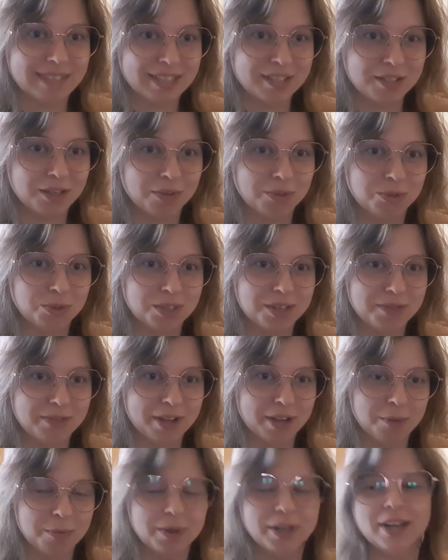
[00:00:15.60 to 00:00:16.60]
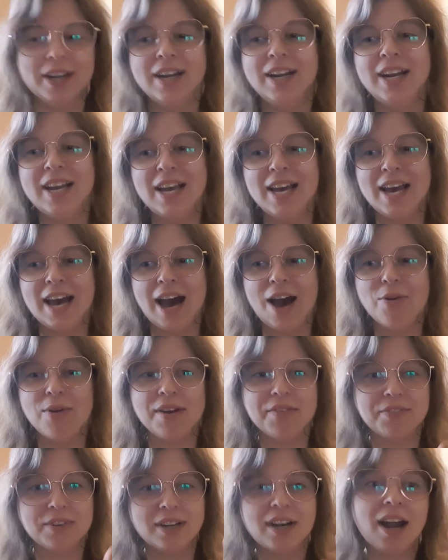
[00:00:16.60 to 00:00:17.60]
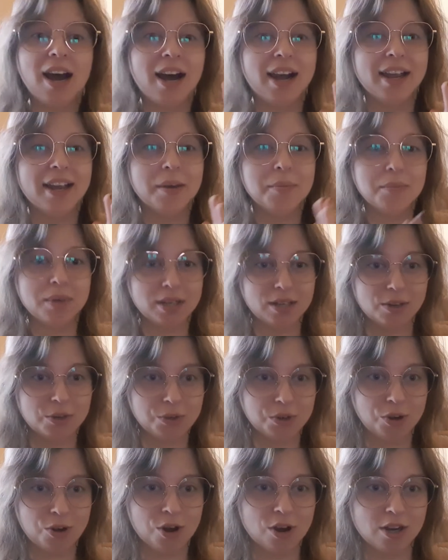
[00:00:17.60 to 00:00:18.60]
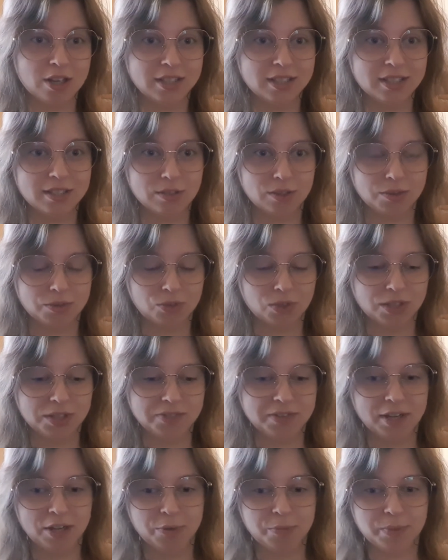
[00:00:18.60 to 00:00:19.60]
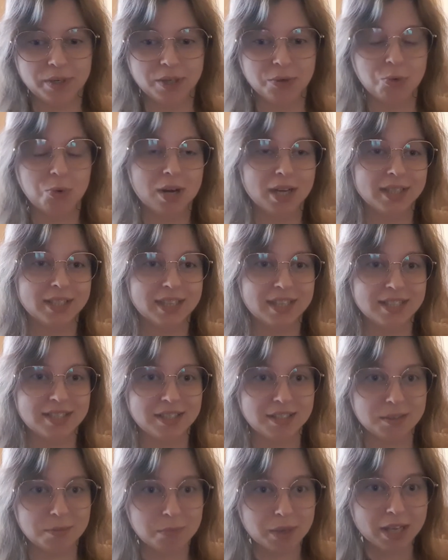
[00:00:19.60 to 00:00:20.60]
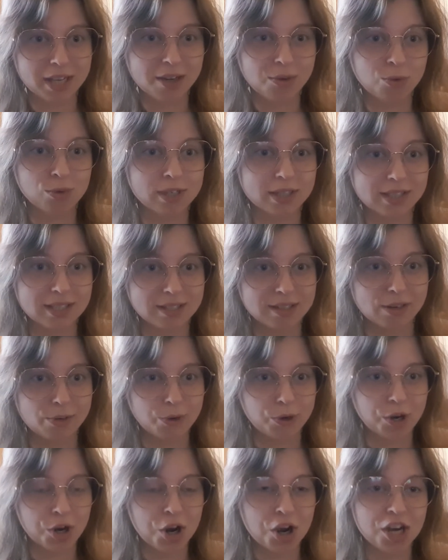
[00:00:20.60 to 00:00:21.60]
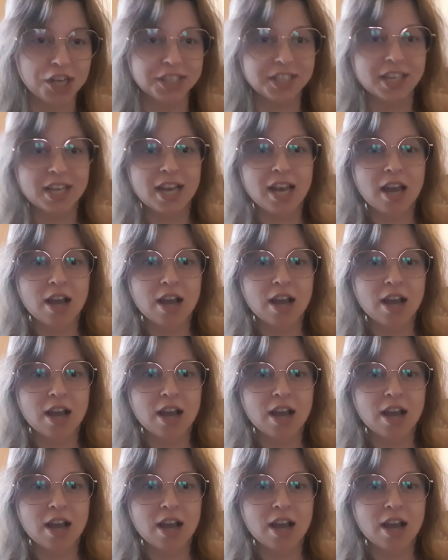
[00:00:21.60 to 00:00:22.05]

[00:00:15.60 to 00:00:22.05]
software developer. However, I am a low-code software developer. What does this mean? What is low-code?